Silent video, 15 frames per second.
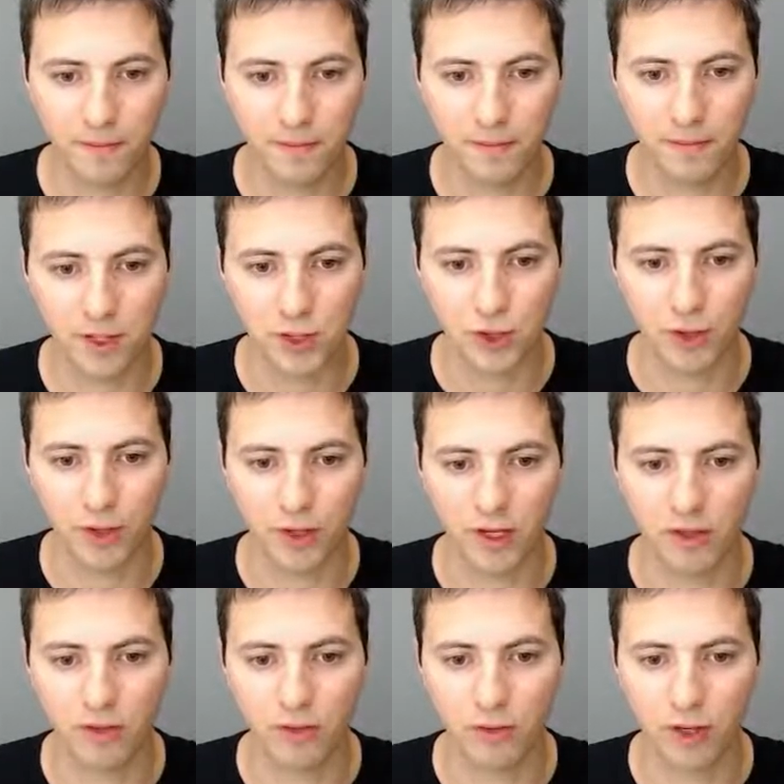Make sure
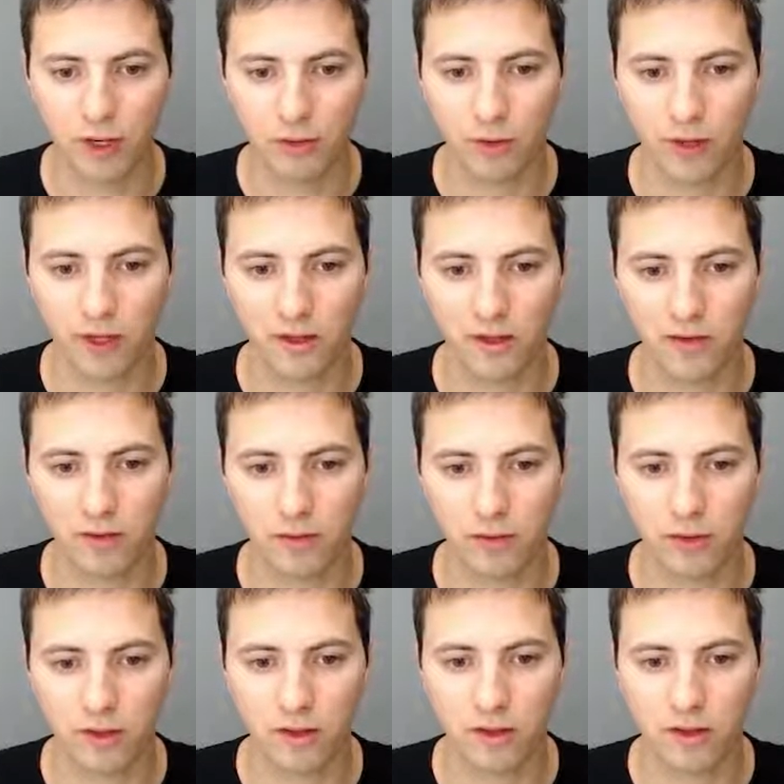that you are connected to
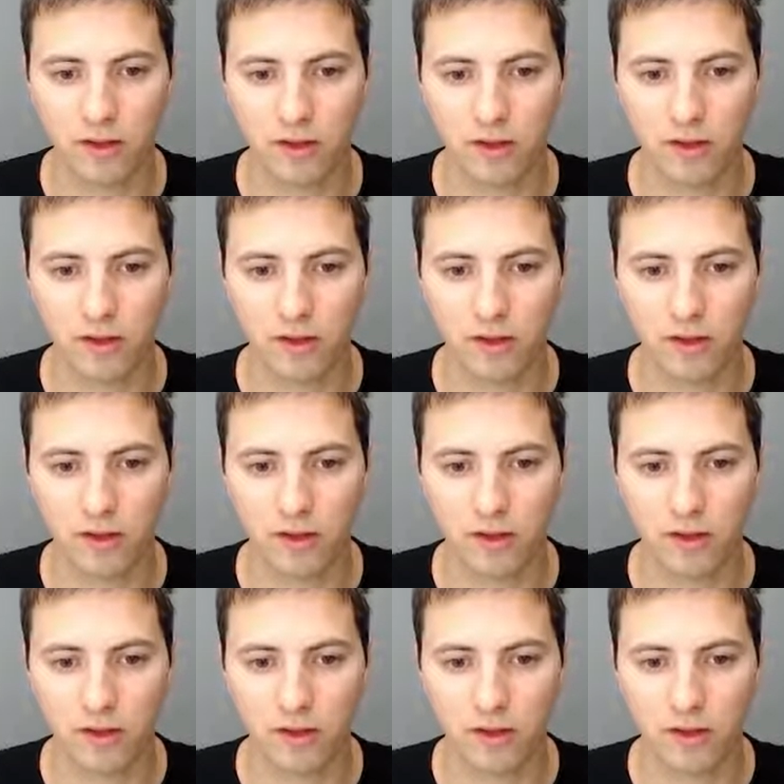the